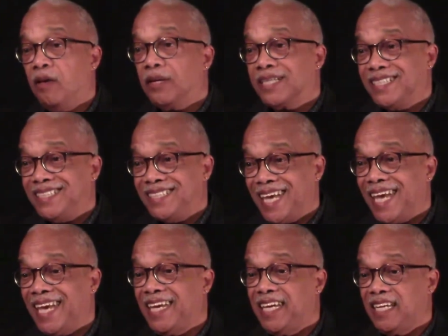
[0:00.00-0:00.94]

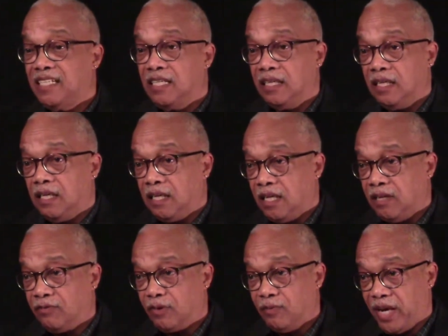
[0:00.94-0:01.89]
contained
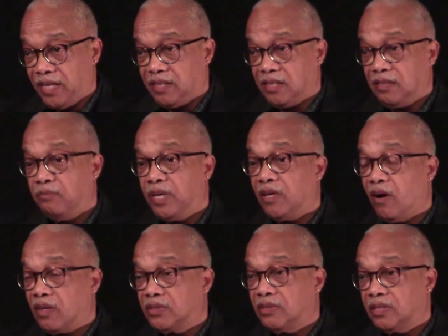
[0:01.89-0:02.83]
information, but
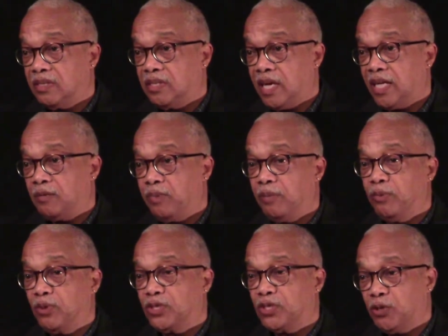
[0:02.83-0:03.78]
also contained
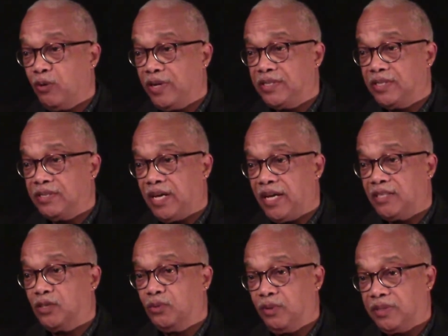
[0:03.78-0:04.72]
people's choices
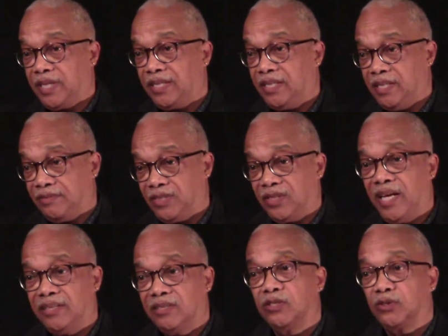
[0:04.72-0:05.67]
as to where they live. So
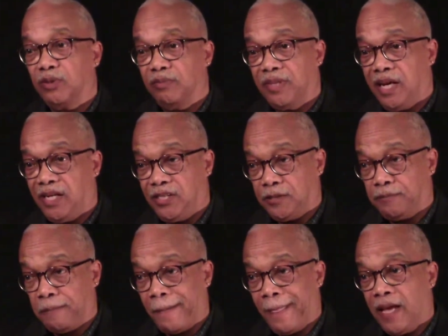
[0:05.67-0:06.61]
that's discrimination.
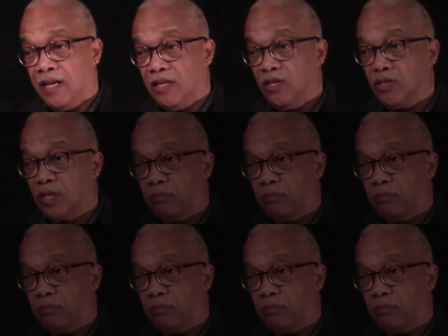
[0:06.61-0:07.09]
There's a